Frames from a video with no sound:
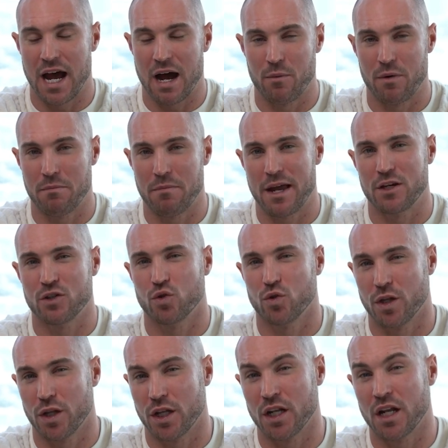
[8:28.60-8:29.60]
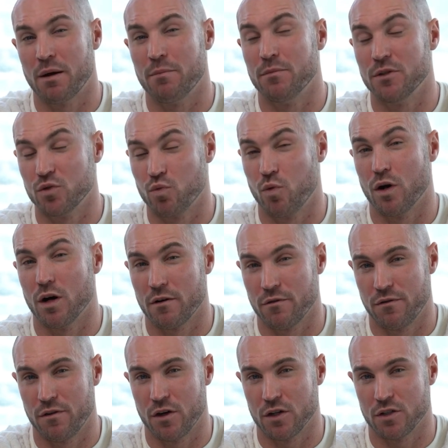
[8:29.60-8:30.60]
and we make sure that the numbers work
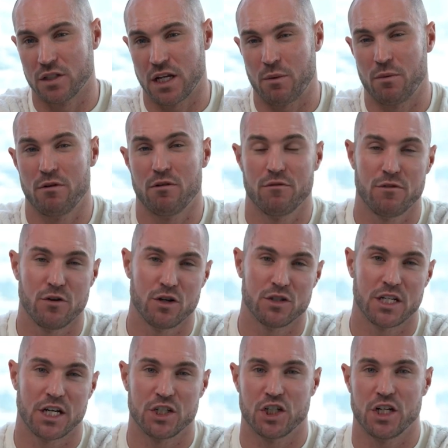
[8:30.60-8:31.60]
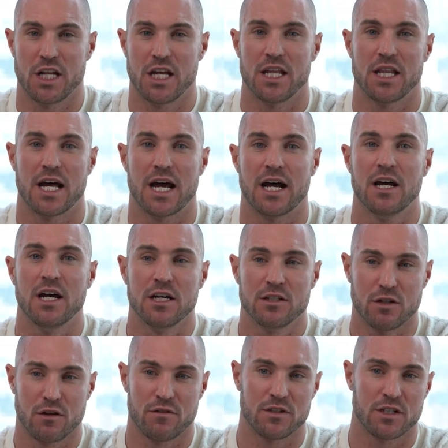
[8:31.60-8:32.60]
first, and we reverse engineer that.
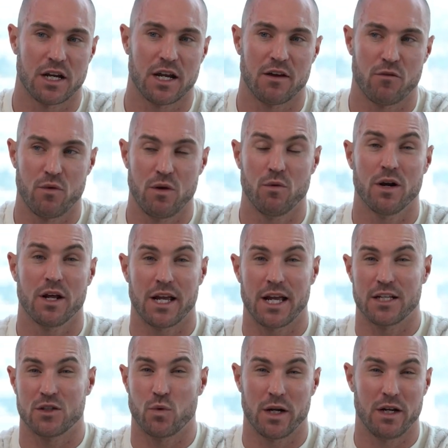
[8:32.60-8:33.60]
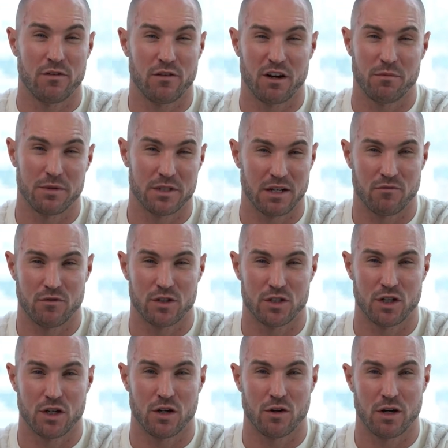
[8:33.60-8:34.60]
So if we want to get 25%
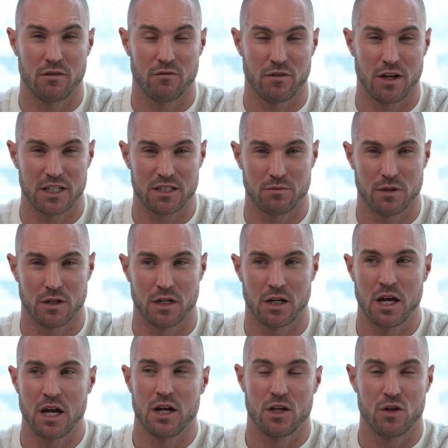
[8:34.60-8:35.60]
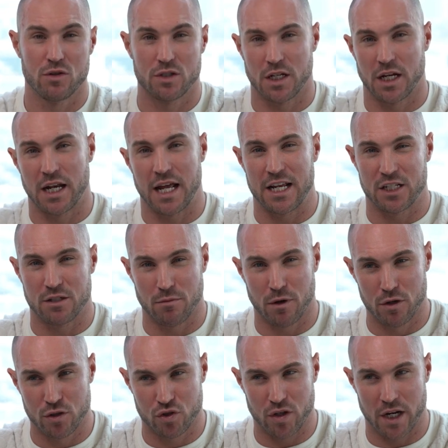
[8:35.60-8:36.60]
return on investment using an
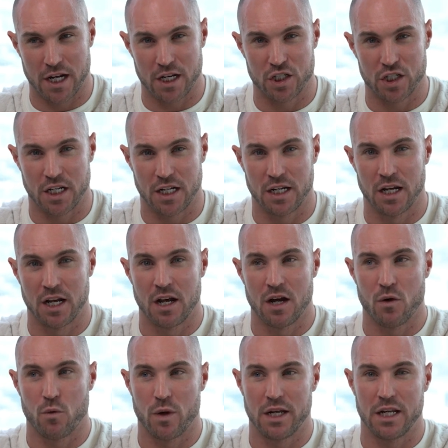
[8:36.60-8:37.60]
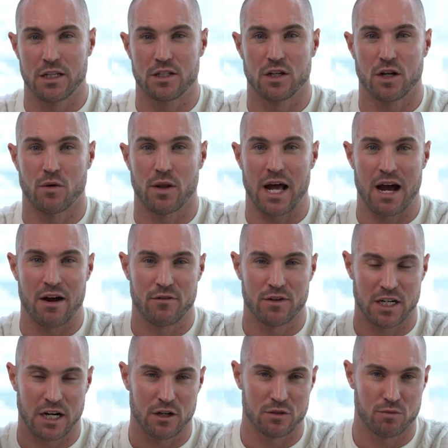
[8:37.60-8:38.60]
HMO strategy, we need to know that
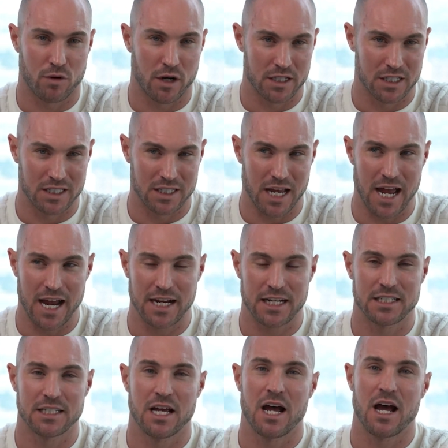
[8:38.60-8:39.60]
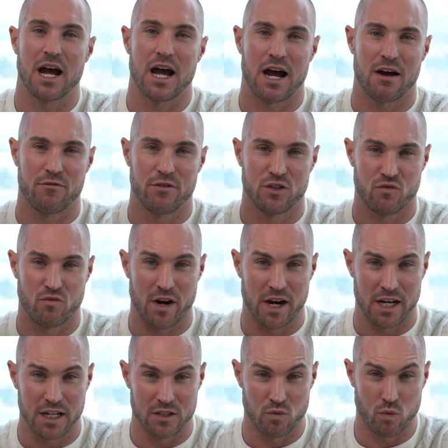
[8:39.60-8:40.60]
average house price is X, average
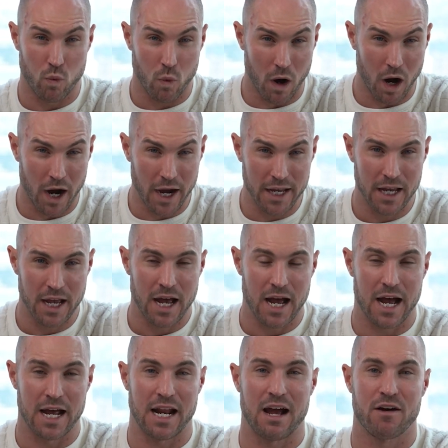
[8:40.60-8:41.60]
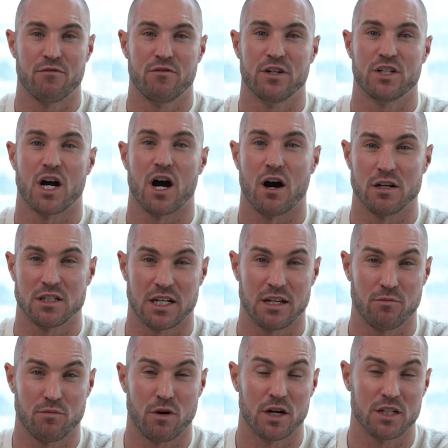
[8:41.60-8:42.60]
rent is Y, and average
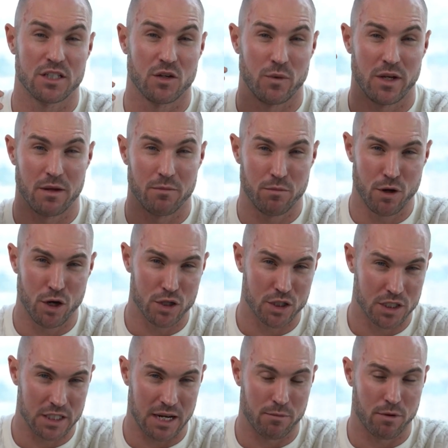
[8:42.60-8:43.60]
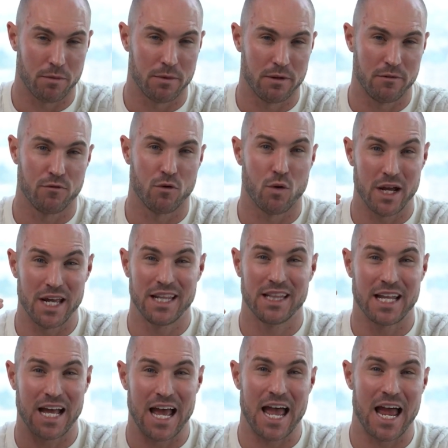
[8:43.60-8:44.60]
asking price that we can purchase that property for
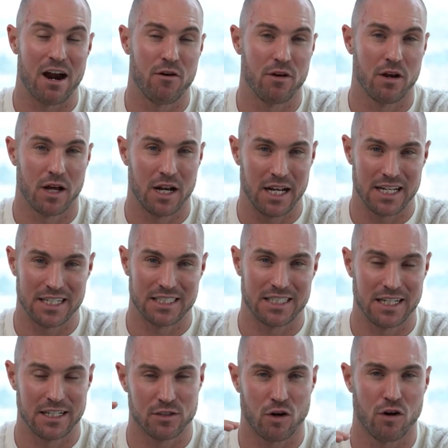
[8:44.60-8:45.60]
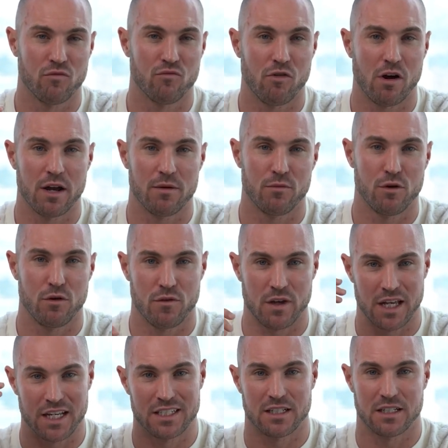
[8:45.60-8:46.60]
in that area, listings on Rightmove,
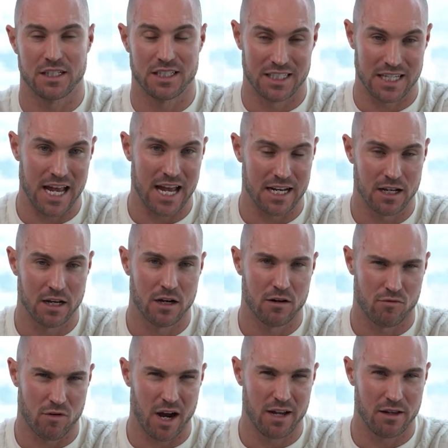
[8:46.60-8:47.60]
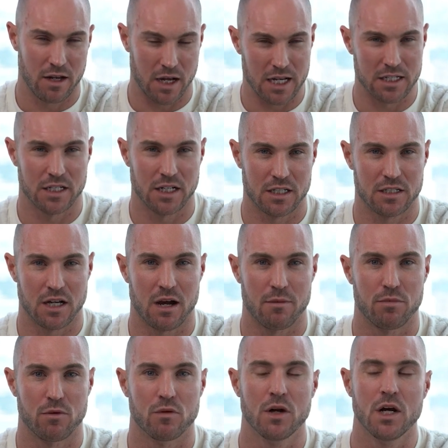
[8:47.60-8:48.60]
is Z, right? As an
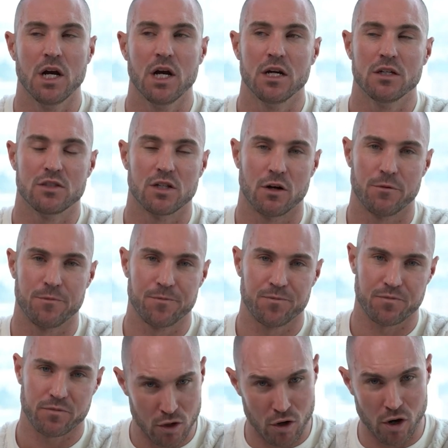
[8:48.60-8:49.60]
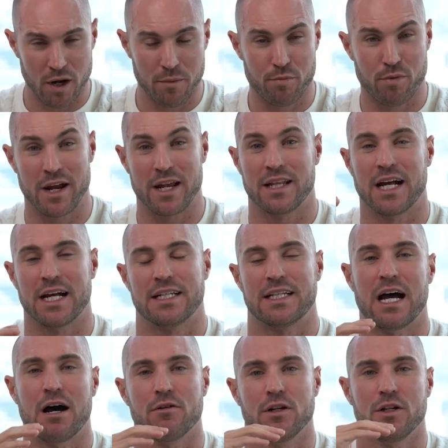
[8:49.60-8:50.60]
example. So you've got to break that
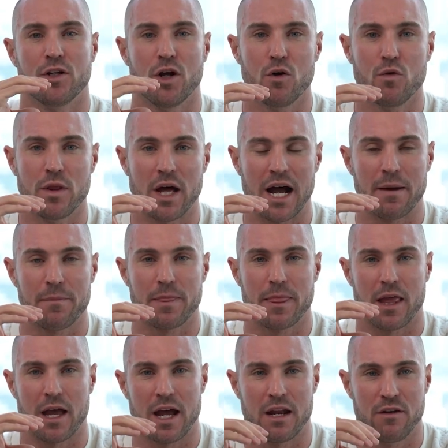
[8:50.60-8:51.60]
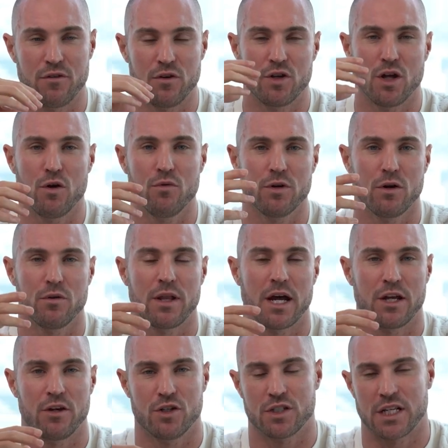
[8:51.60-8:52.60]
down and know that. And if you don't know
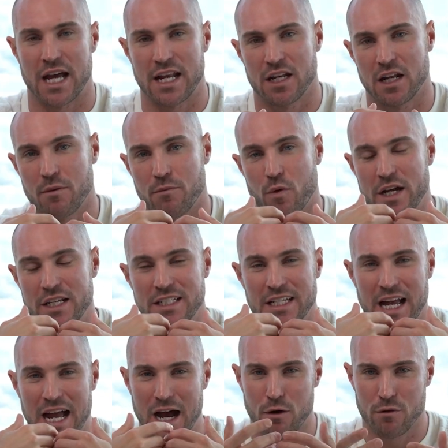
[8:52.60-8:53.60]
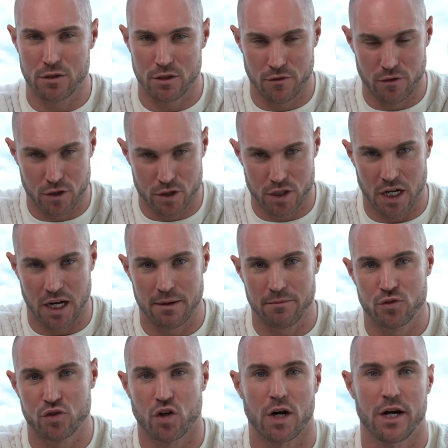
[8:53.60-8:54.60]
that, you just end up wasting hours of your
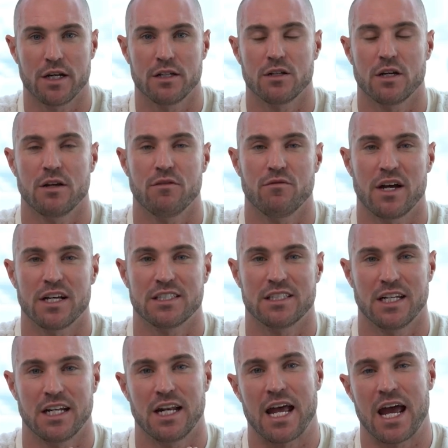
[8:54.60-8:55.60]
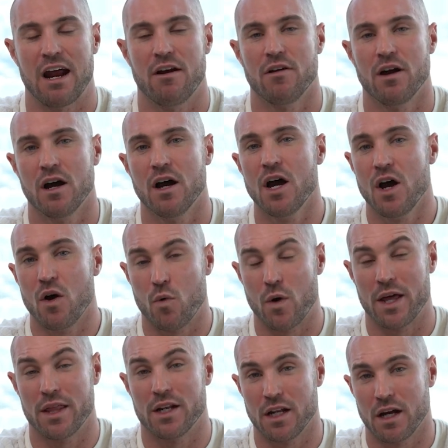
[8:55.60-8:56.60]
time trying to invest in an area
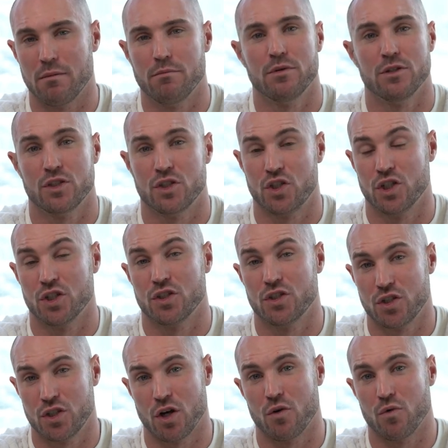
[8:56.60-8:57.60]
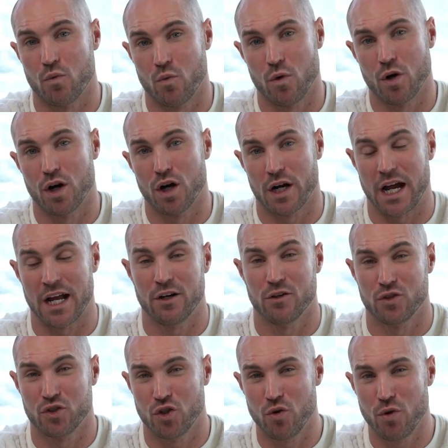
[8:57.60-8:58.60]
where the numbers just don't work. And
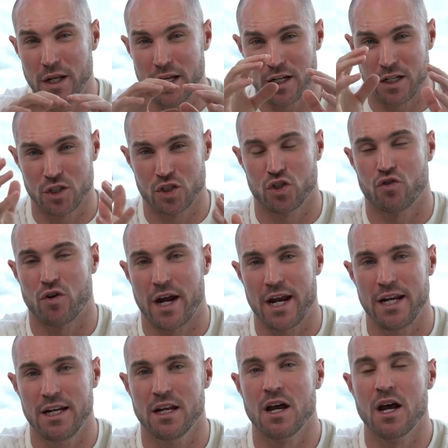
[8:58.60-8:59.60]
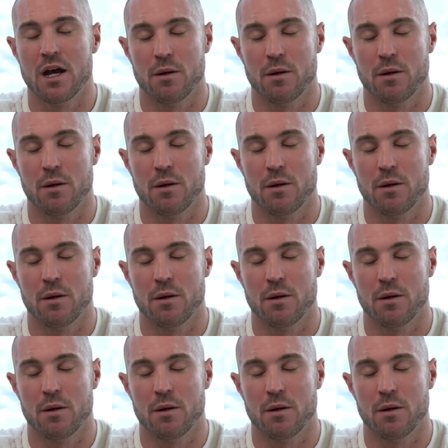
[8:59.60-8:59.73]
you're truly constrained